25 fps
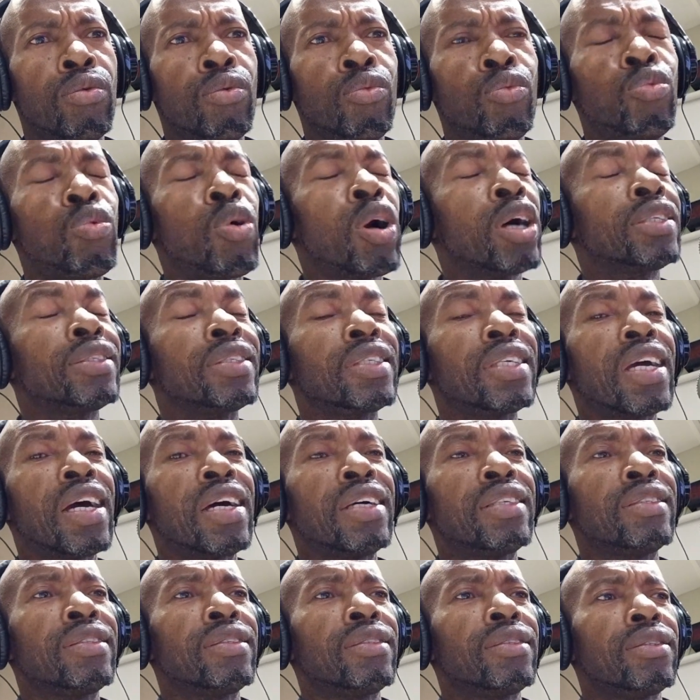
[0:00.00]
one
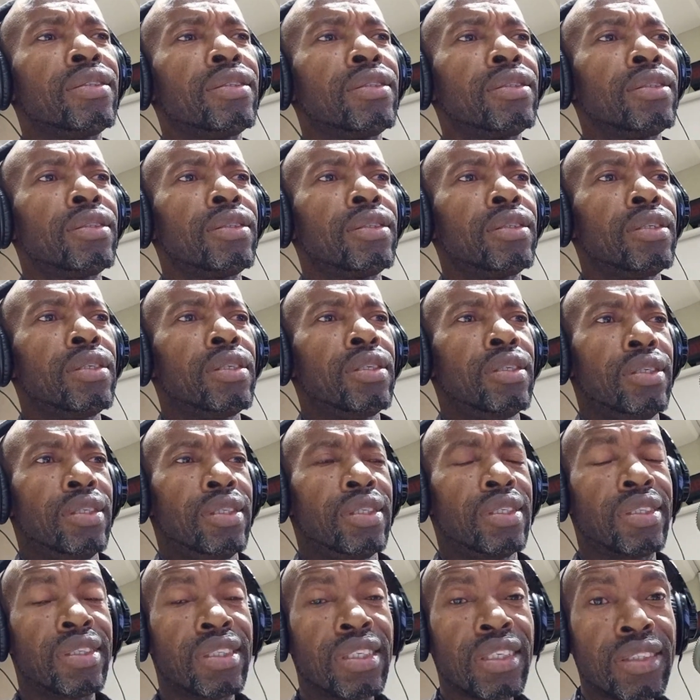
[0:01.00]
can
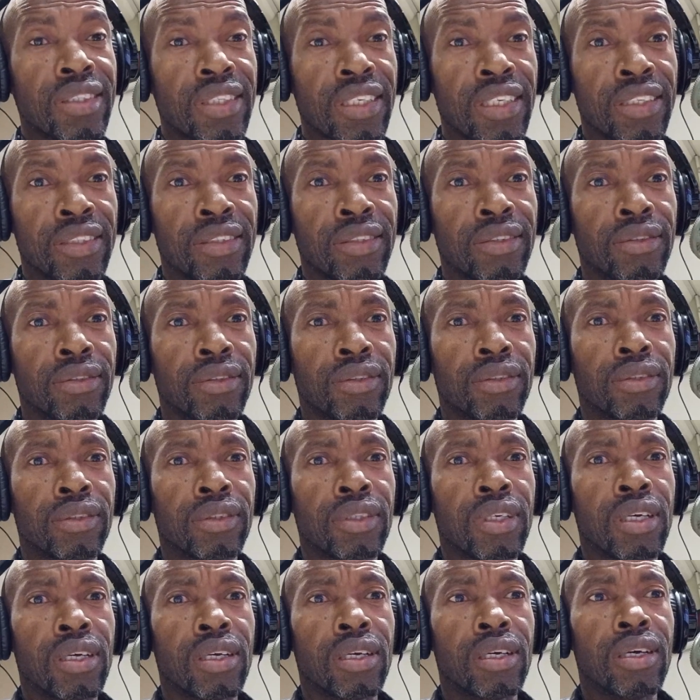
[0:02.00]
sit in
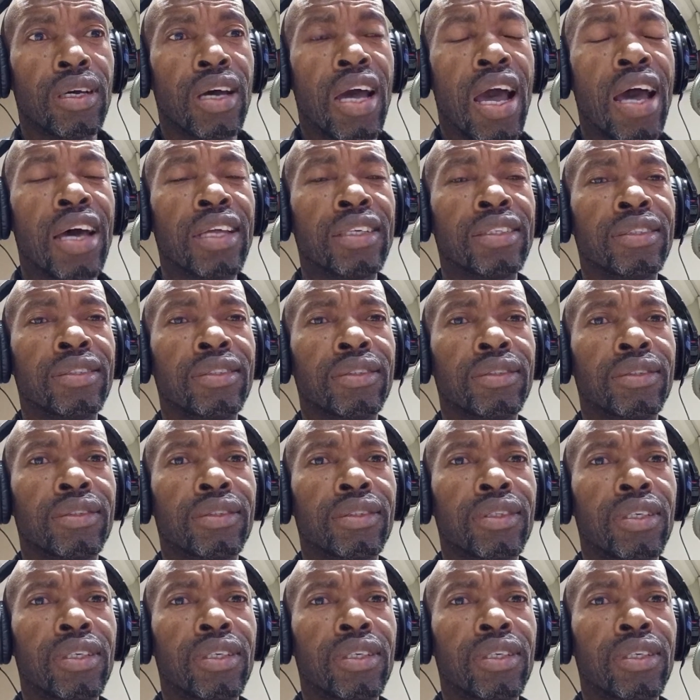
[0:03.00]
and